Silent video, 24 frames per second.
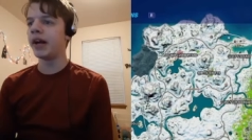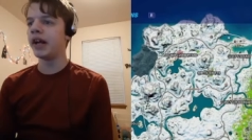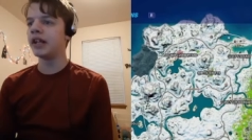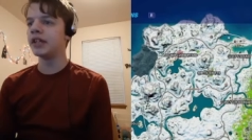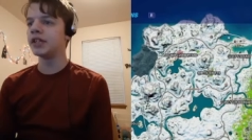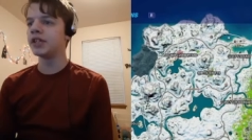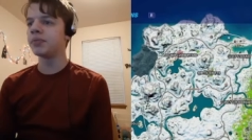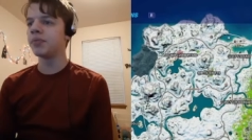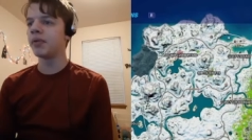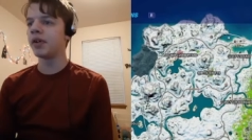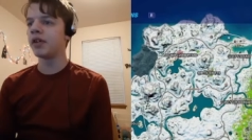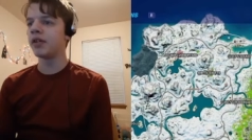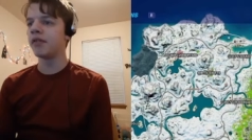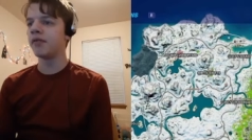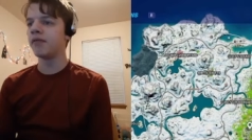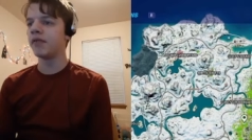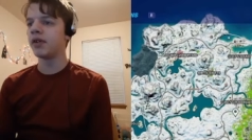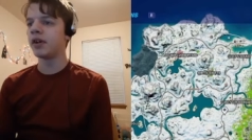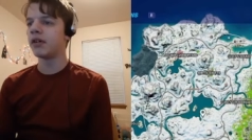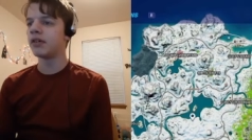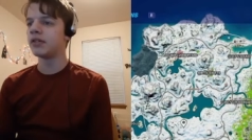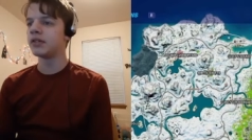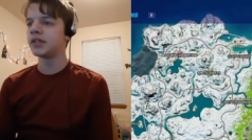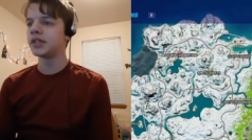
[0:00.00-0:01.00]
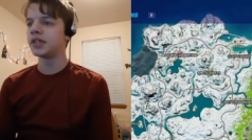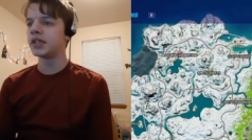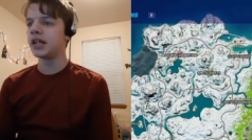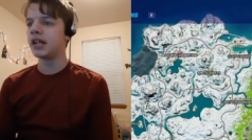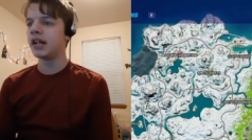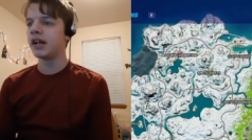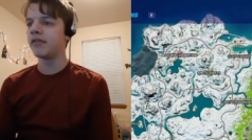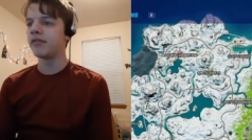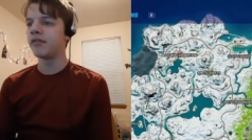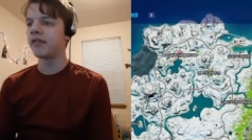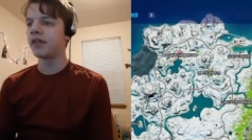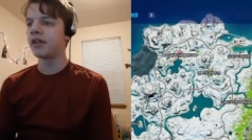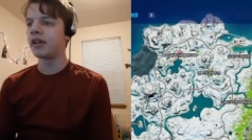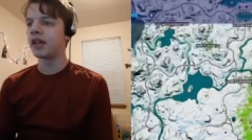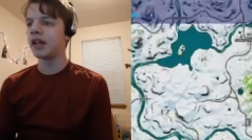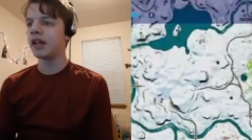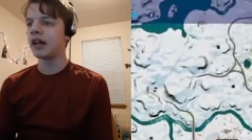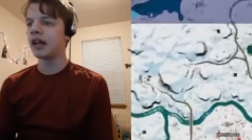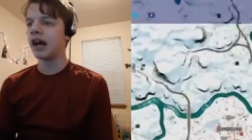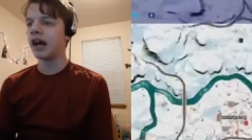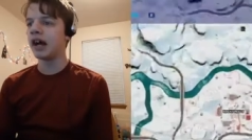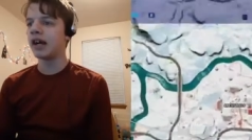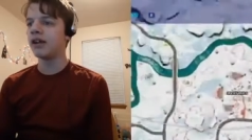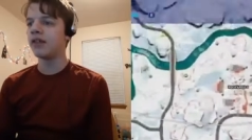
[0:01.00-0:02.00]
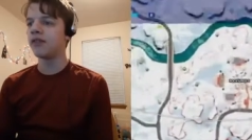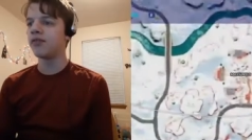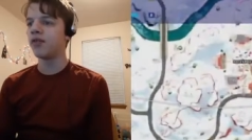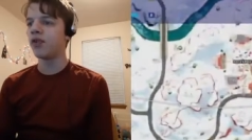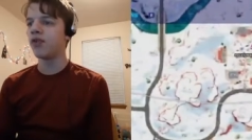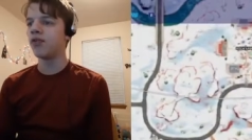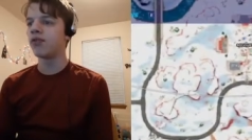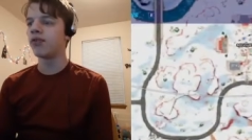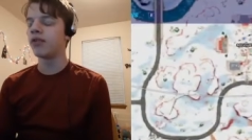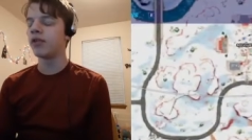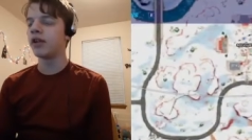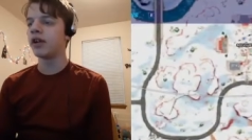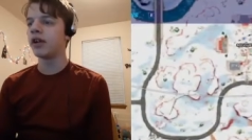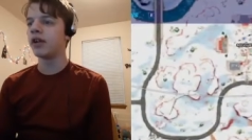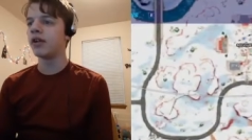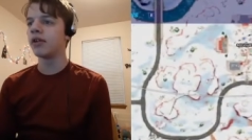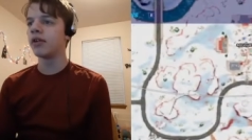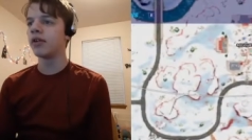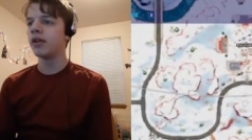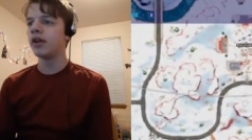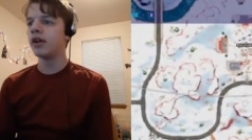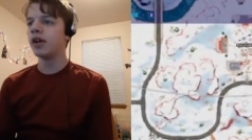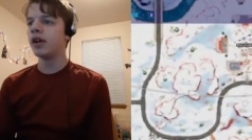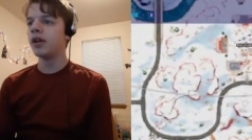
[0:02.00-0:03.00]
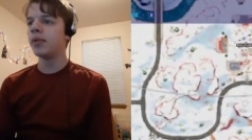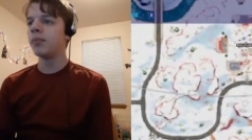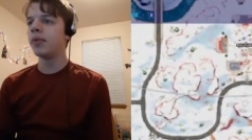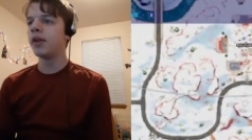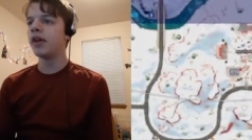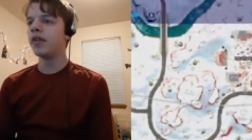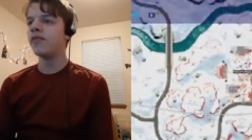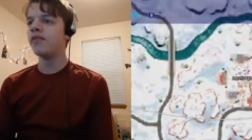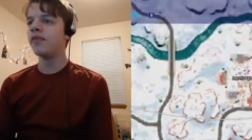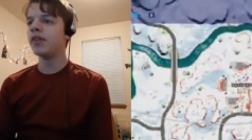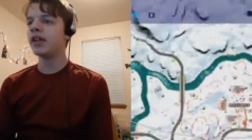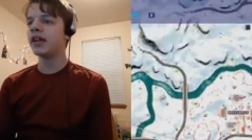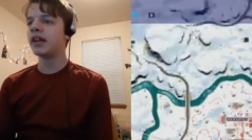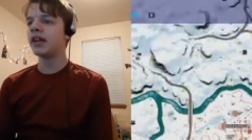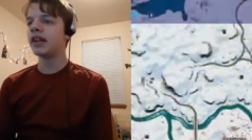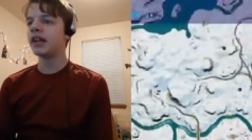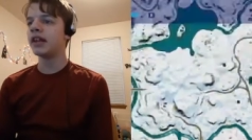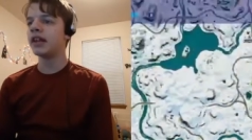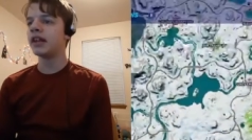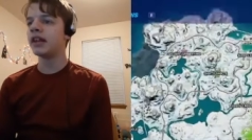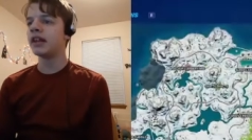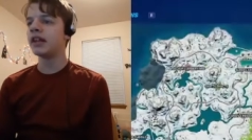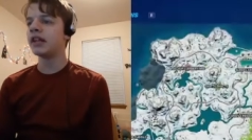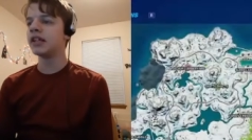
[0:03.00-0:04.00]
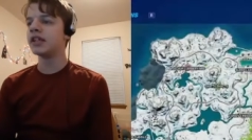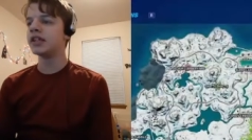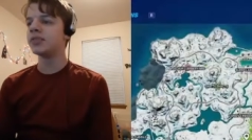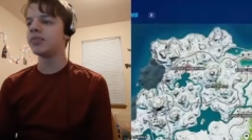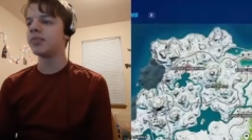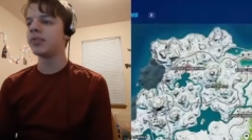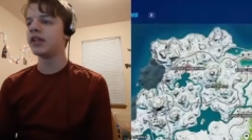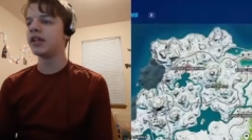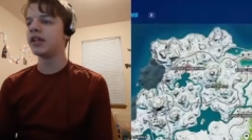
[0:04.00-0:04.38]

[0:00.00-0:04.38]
base with a vault and everything kind of over here, but I feel like this